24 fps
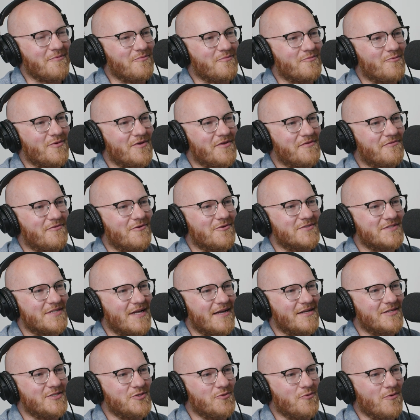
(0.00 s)
We first
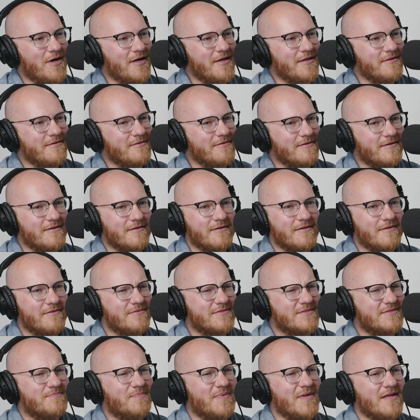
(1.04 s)
had you on,
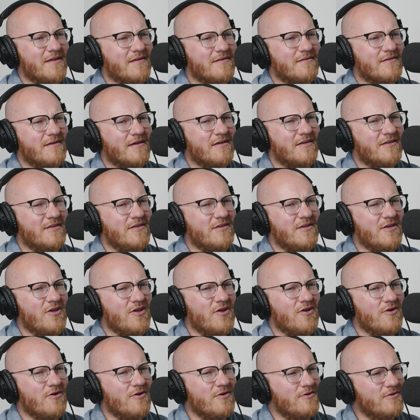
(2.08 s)
it's been a
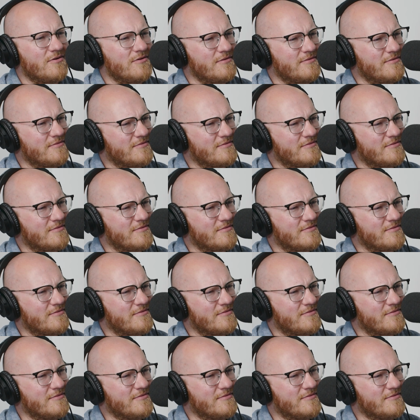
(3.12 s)
year